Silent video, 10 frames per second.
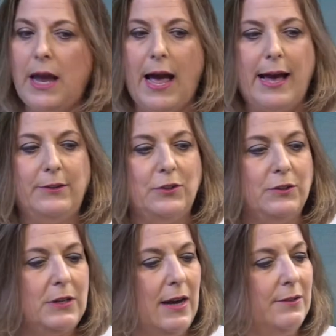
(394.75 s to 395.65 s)
I
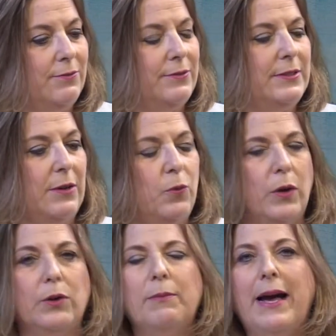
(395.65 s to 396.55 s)
just kind of said,
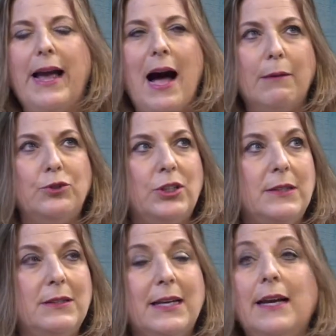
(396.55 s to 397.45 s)
what are my
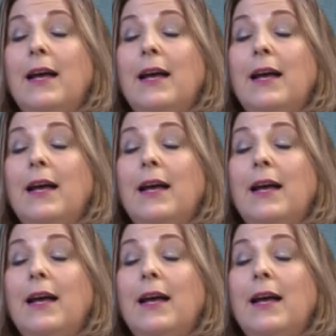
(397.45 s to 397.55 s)
options?